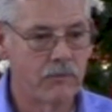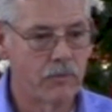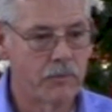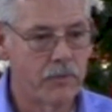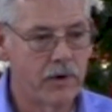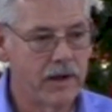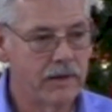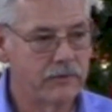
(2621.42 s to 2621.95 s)
they were
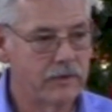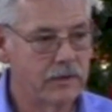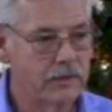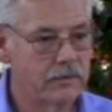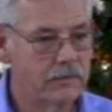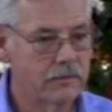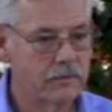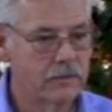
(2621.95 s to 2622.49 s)

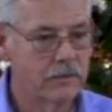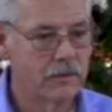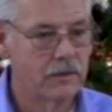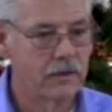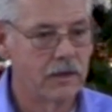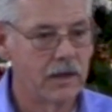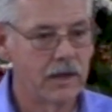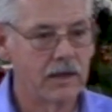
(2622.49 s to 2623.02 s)
praising
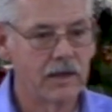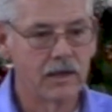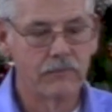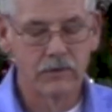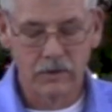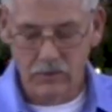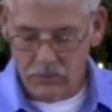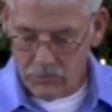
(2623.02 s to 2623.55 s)
and
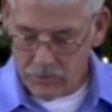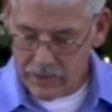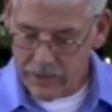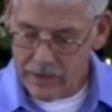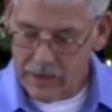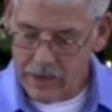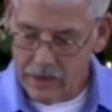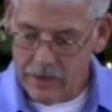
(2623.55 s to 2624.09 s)
giving glory to
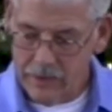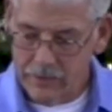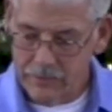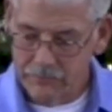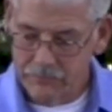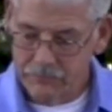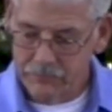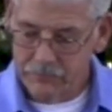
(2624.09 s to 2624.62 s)
God.
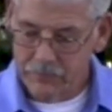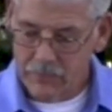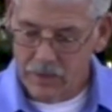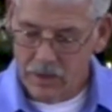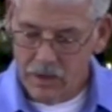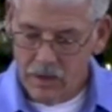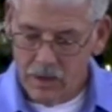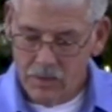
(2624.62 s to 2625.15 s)

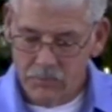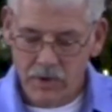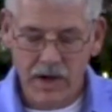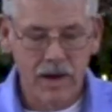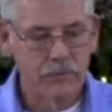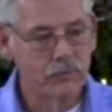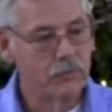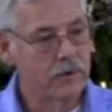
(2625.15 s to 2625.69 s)

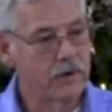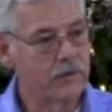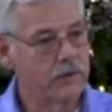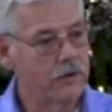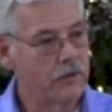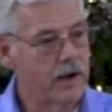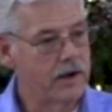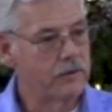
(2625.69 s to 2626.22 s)
Perhaps one of
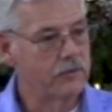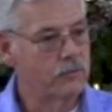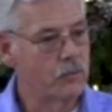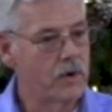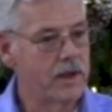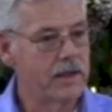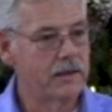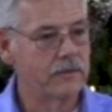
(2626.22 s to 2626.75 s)
the greatest
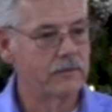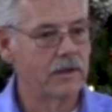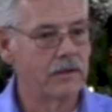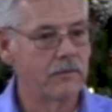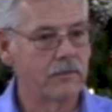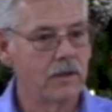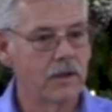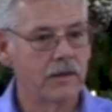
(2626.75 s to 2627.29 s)
ways
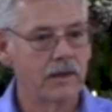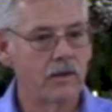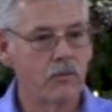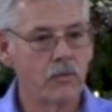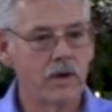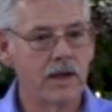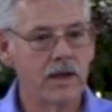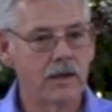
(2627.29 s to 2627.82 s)
that, that
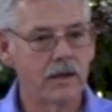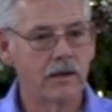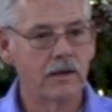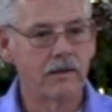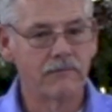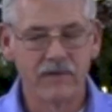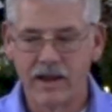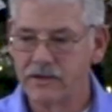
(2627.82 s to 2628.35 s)
we can
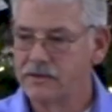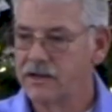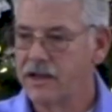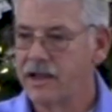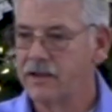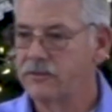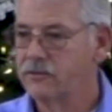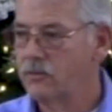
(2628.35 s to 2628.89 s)

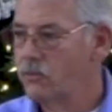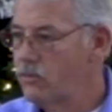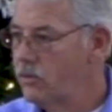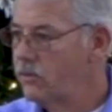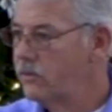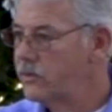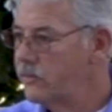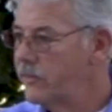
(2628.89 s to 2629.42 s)
evangelize the
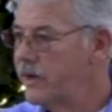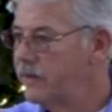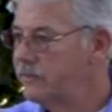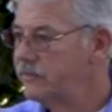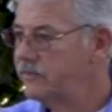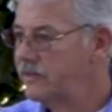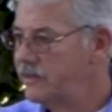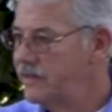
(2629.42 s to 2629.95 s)
world around
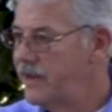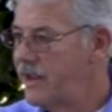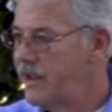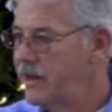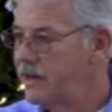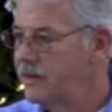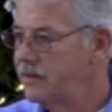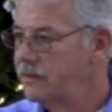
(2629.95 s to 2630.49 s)
us
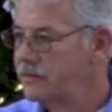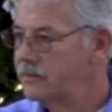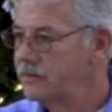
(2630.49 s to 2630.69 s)
today